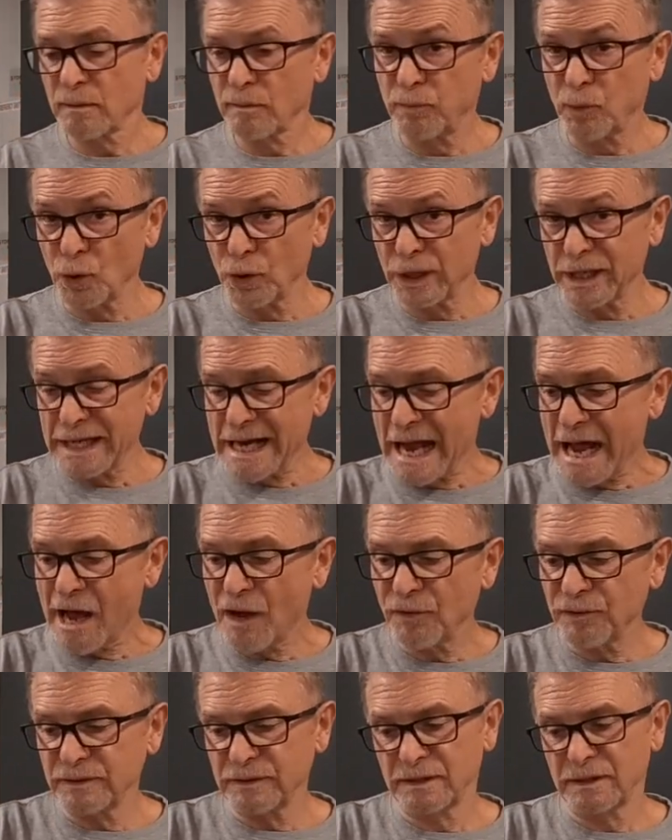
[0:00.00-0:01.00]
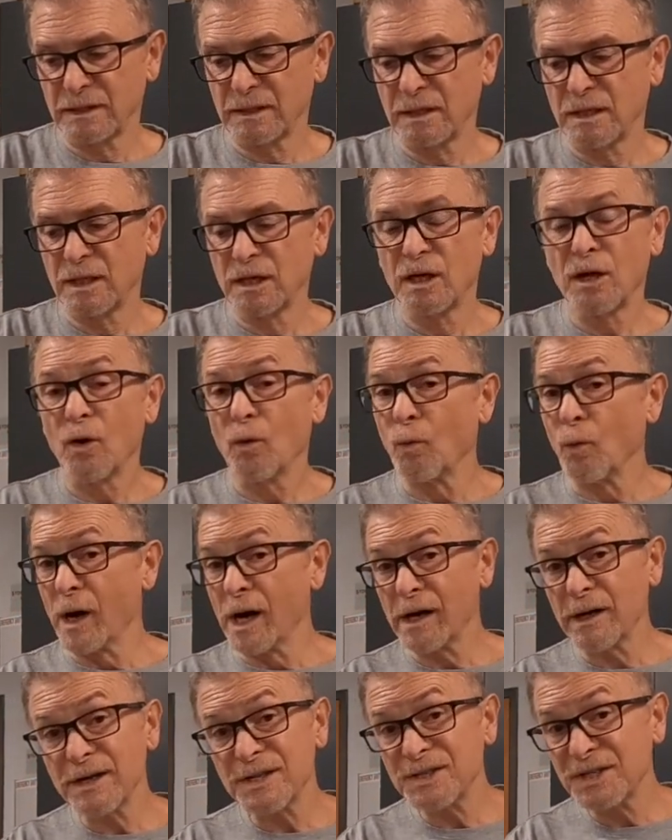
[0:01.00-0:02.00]
Put it out.
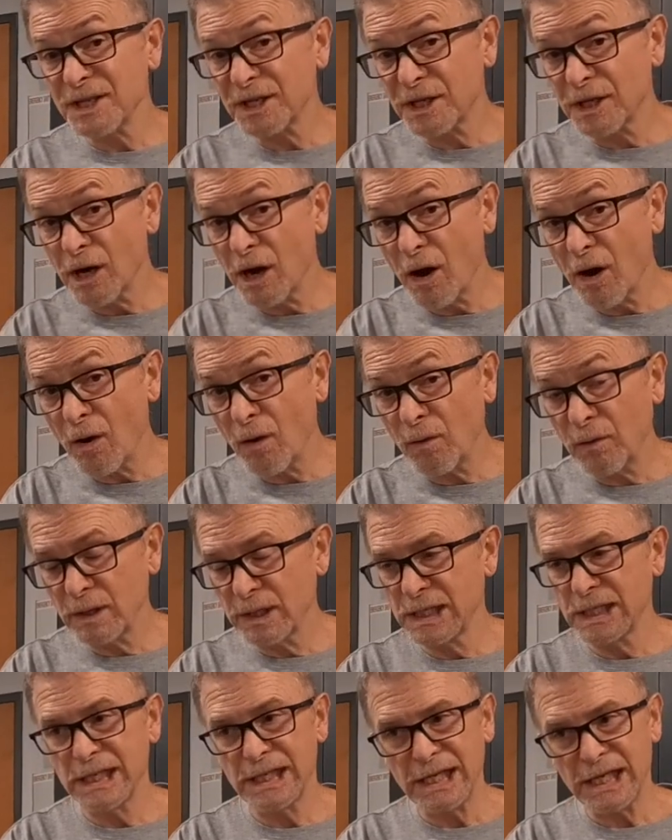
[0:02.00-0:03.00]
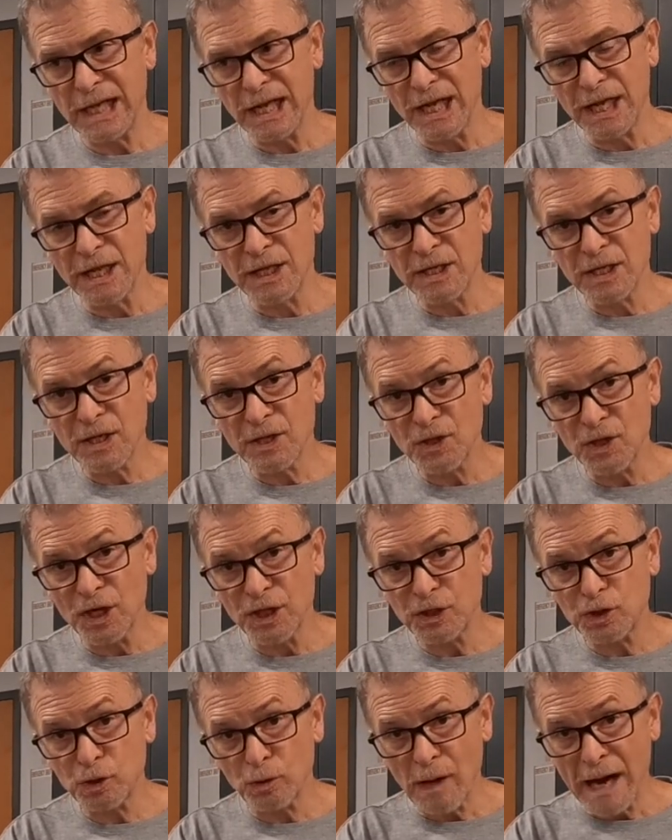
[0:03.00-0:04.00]
Where does it go? In the
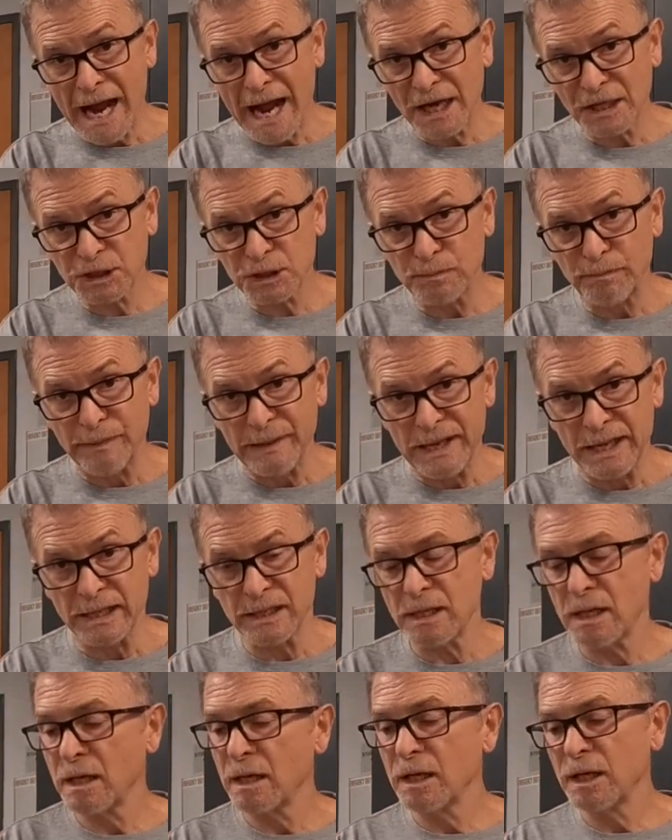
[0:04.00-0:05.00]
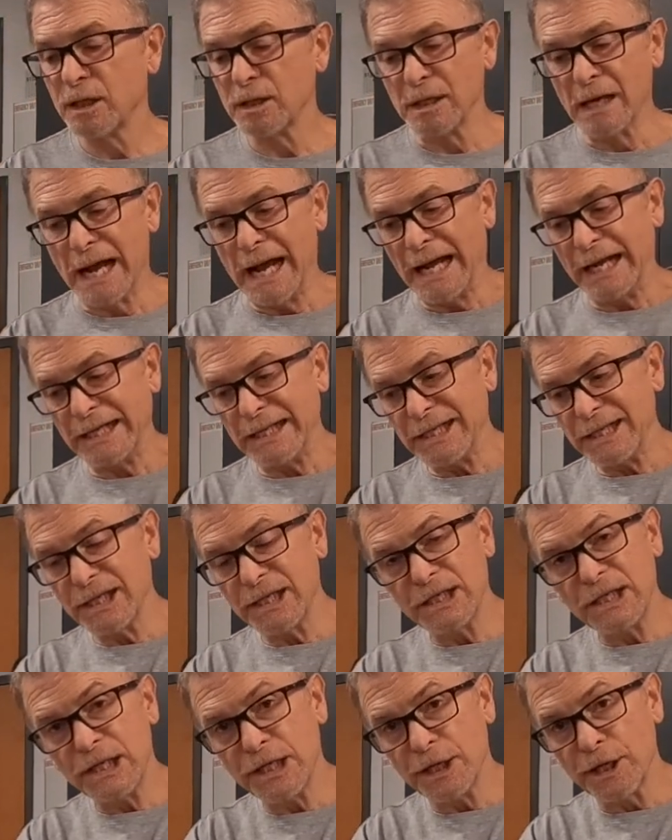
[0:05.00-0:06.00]
trash bin. Not
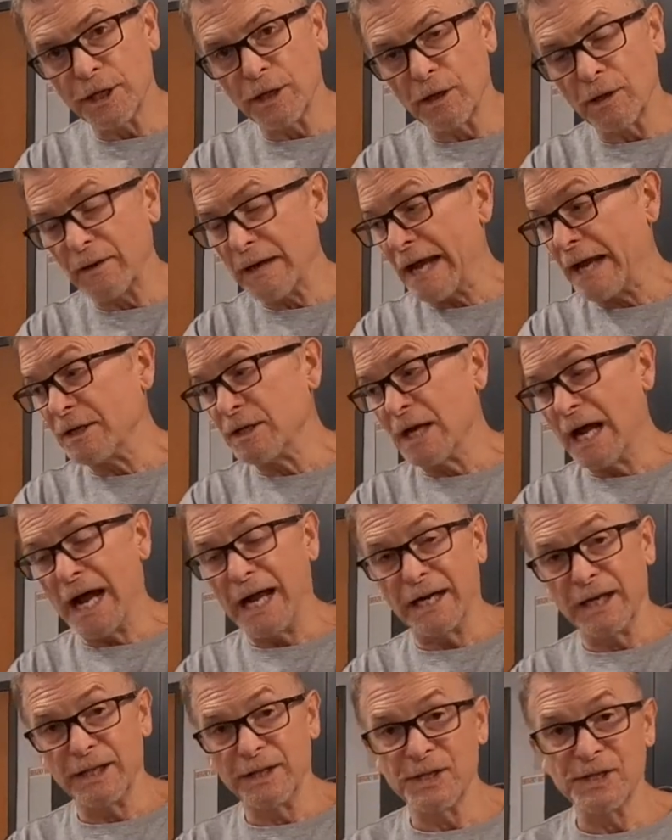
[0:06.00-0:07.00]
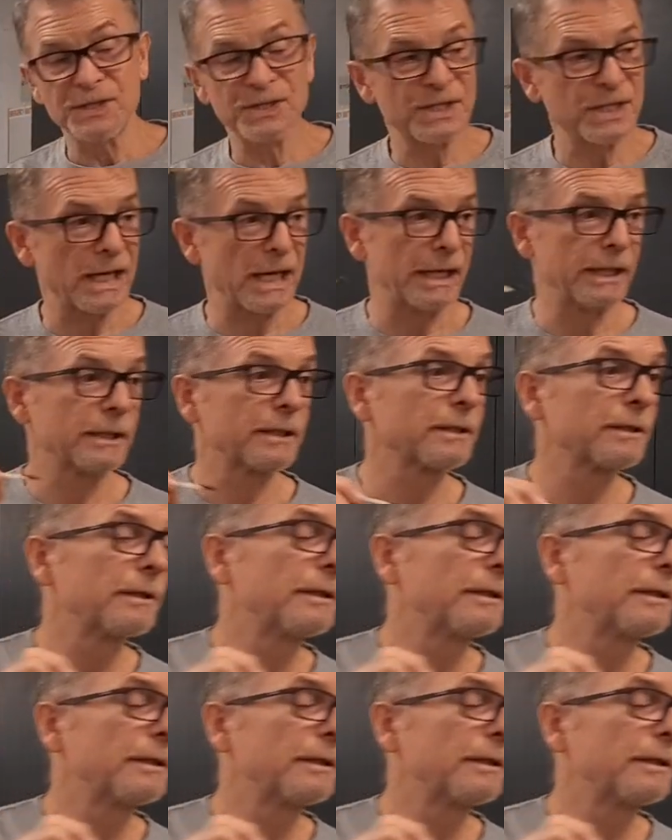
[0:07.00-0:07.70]
in here and not in the sink.